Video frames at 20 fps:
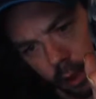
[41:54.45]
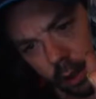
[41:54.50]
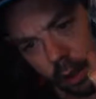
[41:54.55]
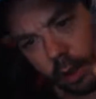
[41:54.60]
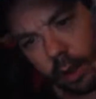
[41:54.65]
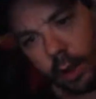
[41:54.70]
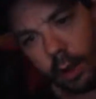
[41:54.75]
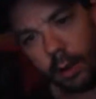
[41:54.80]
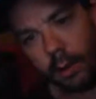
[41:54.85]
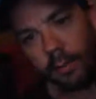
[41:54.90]

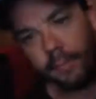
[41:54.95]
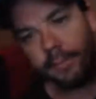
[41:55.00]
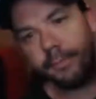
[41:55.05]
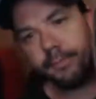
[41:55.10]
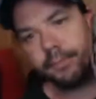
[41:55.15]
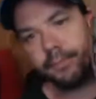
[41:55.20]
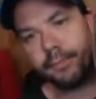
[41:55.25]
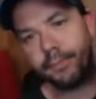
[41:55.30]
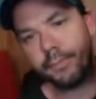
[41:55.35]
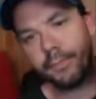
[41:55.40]
Um.
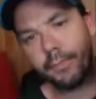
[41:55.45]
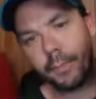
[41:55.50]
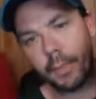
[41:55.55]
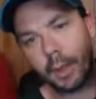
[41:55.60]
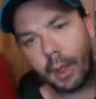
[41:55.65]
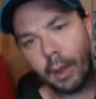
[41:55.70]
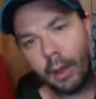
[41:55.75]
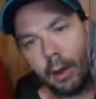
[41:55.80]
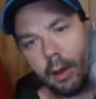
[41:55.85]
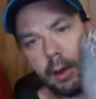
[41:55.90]

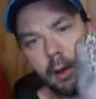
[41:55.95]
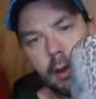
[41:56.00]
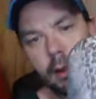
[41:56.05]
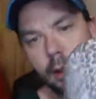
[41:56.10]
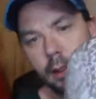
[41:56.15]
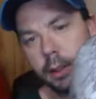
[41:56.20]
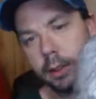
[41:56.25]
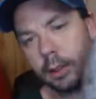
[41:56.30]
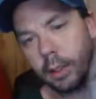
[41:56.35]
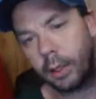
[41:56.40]

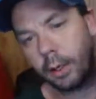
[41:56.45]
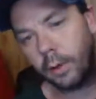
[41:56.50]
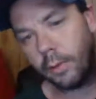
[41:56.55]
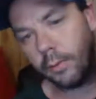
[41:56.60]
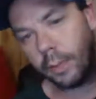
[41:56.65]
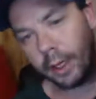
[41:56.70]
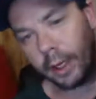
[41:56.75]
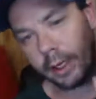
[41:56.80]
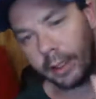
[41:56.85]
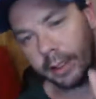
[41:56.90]
So
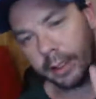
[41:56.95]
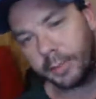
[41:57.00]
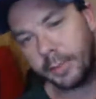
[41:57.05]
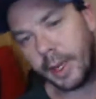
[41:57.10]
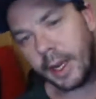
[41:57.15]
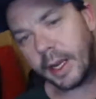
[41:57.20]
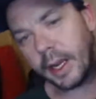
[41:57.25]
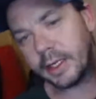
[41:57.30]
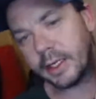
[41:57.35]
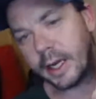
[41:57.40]
because it's
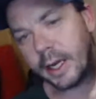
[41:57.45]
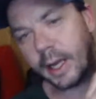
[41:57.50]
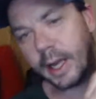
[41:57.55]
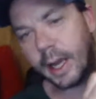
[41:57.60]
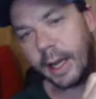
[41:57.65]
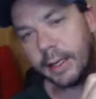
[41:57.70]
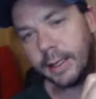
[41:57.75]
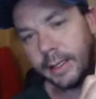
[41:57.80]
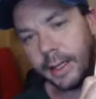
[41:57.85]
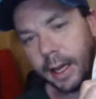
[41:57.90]
made in China,
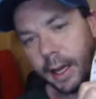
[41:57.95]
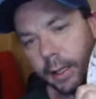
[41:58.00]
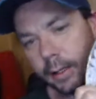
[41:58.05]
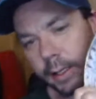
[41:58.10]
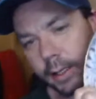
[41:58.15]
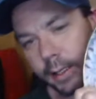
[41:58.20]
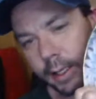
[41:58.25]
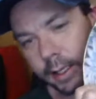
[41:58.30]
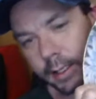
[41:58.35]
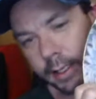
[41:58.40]
I doubt
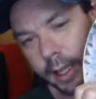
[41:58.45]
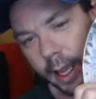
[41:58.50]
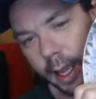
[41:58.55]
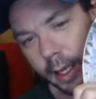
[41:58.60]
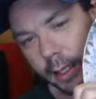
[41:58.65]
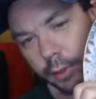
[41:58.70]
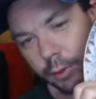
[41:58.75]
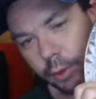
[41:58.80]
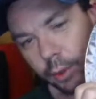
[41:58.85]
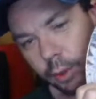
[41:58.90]
that that's
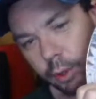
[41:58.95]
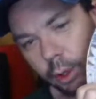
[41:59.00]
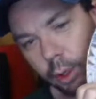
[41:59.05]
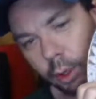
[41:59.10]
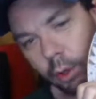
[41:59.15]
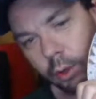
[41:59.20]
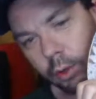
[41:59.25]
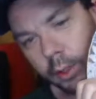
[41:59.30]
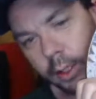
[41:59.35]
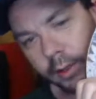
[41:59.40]
actual
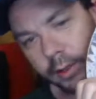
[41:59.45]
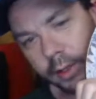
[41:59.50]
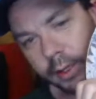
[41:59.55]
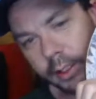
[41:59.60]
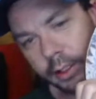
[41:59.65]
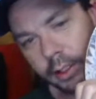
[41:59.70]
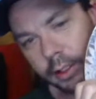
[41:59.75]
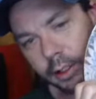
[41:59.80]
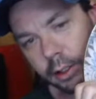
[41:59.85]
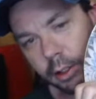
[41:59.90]
gold. I think
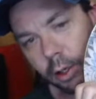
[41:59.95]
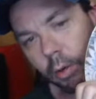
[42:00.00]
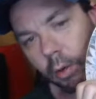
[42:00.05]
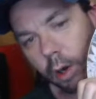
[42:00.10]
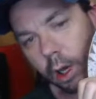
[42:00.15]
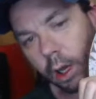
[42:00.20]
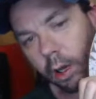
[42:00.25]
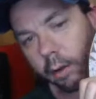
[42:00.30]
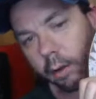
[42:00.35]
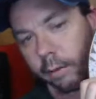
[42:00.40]
it's just gold
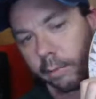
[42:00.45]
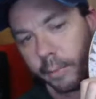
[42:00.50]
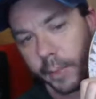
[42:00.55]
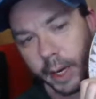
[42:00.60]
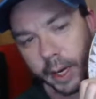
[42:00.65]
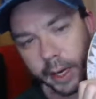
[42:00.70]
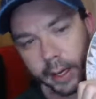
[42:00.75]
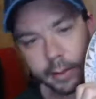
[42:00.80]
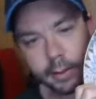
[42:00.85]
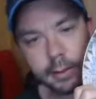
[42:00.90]
colored
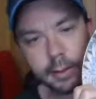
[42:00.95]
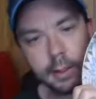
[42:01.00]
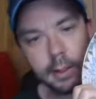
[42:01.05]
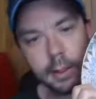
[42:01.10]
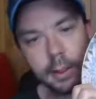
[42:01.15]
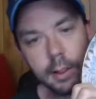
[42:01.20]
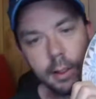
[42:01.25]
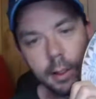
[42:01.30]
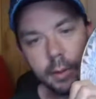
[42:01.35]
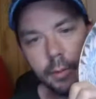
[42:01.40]
paint.
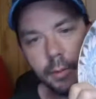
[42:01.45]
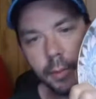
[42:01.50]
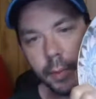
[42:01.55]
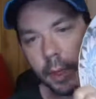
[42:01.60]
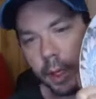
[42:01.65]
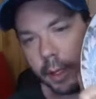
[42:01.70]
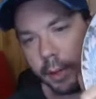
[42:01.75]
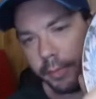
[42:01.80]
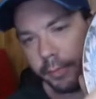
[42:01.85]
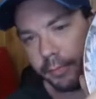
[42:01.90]

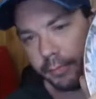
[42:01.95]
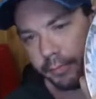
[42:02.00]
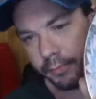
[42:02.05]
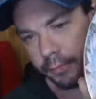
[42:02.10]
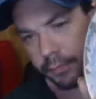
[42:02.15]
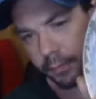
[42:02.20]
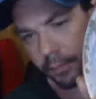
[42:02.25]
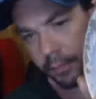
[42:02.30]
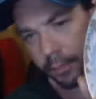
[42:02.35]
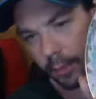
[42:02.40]
But
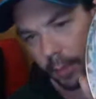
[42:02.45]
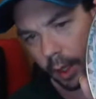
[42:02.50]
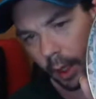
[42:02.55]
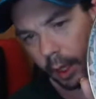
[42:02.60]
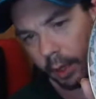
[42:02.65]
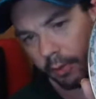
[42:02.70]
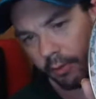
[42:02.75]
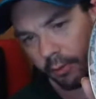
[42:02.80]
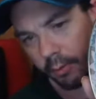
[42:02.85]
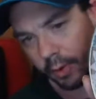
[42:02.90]

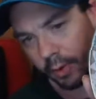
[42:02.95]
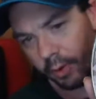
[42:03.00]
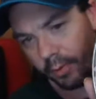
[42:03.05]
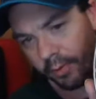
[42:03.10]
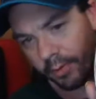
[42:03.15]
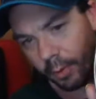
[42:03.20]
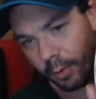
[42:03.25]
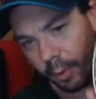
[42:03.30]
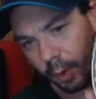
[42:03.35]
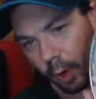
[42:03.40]
it's a
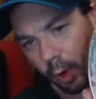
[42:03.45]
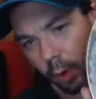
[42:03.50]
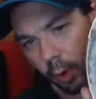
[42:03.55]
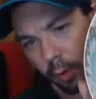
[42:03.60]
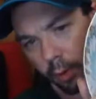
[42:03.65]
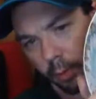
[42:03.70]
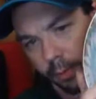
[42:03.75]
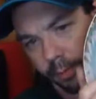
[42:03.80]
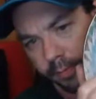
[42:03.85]
beautiful bowl.